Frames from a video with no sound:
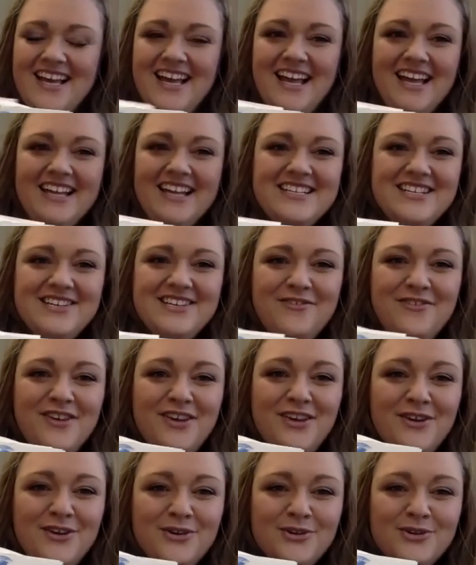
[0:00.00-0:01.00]
And if
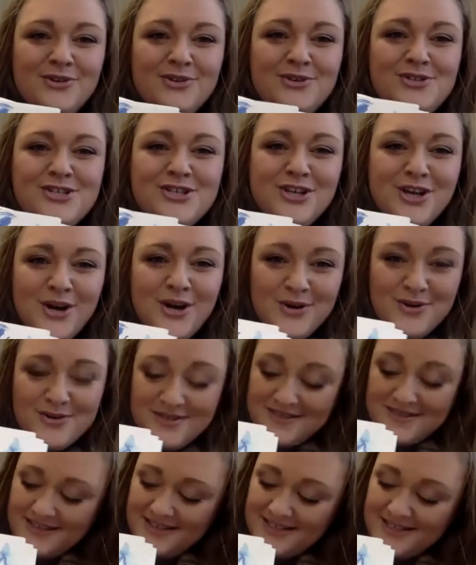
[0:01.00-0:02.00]
you
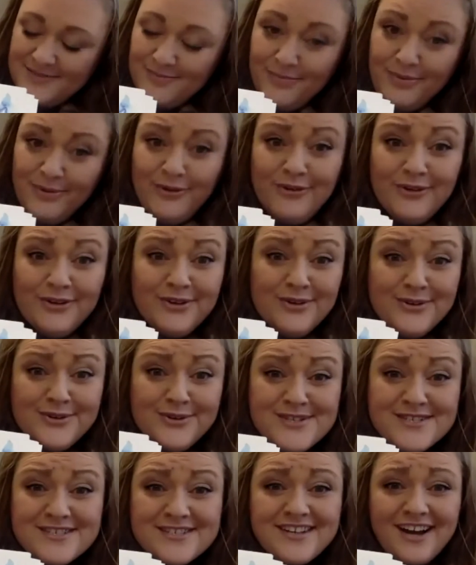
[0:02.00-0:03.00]
chose this blue
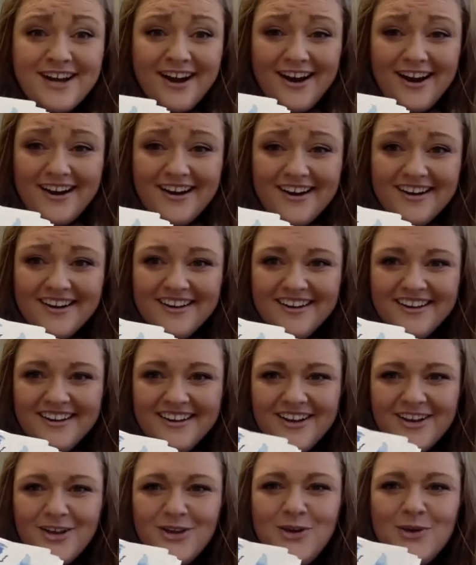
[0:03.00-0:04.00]
star,
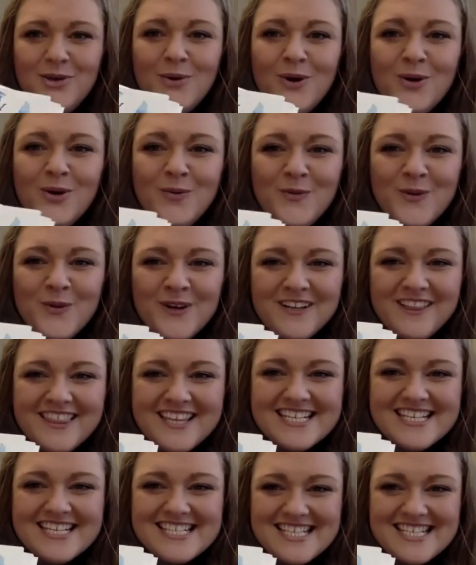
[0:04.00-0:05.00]
your word
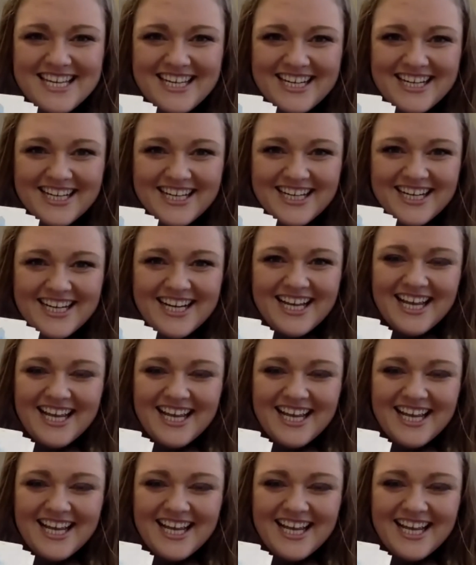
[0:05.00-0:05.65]
this year